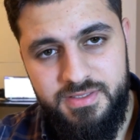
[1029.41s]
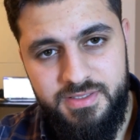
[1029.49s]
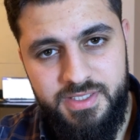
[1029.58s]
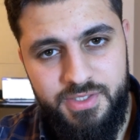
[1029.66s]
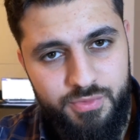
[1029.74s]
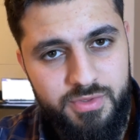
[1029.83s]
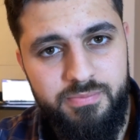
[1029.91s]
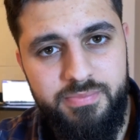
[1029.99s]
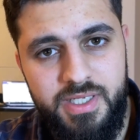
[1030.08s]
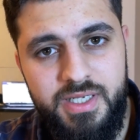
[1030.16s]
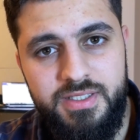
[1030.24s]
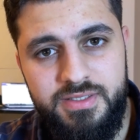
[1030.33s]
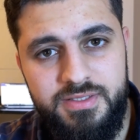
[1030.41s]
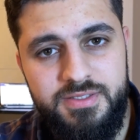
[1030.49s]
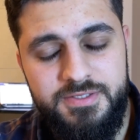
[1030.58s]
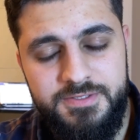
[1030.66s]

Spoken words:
it will burn.